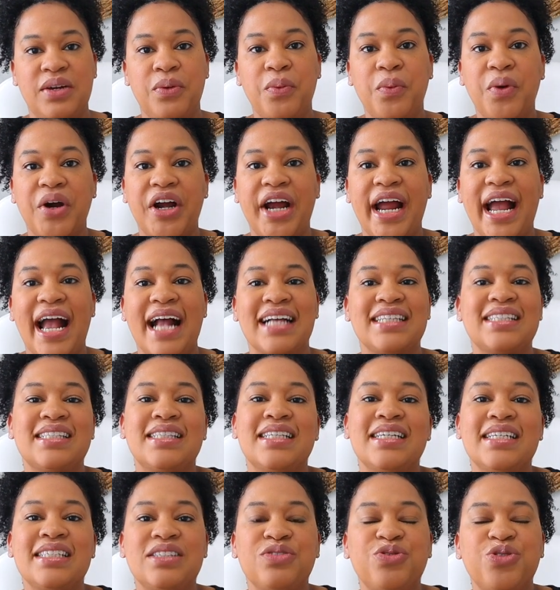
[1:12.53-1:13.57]
whereas
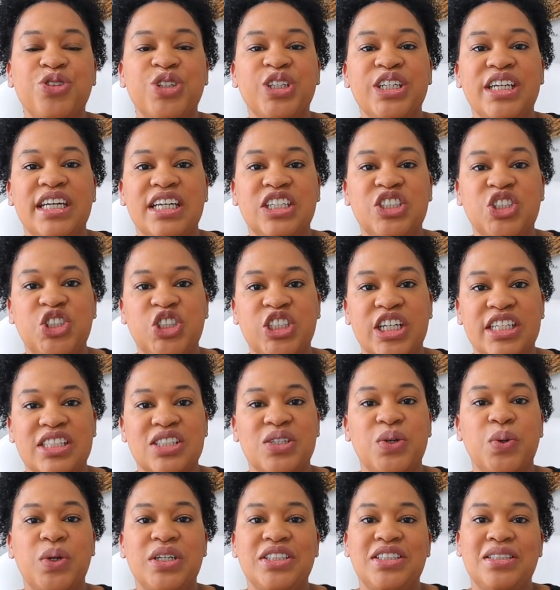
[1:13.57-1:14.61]
this really is
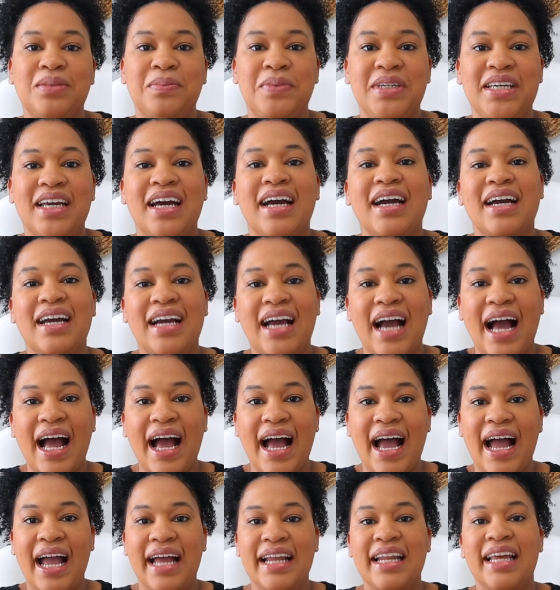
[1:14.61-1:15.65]
just going to be a
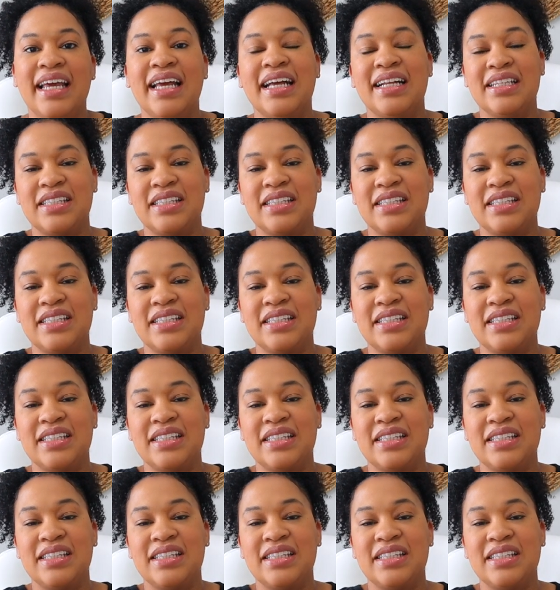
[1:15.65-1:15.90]
guide